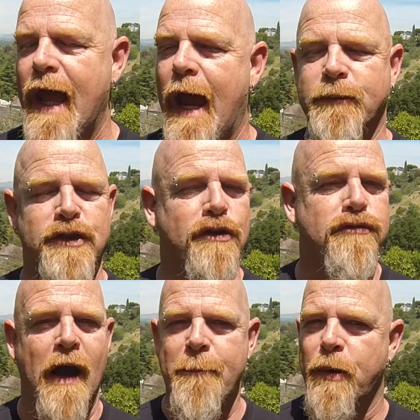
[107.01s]
It was a
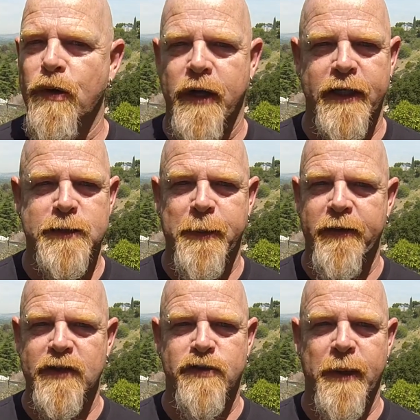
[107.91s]
great bonding
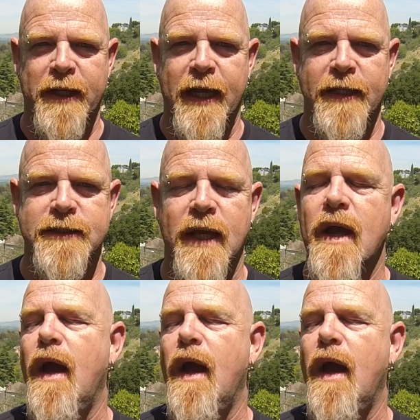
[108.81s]
experience for my kids,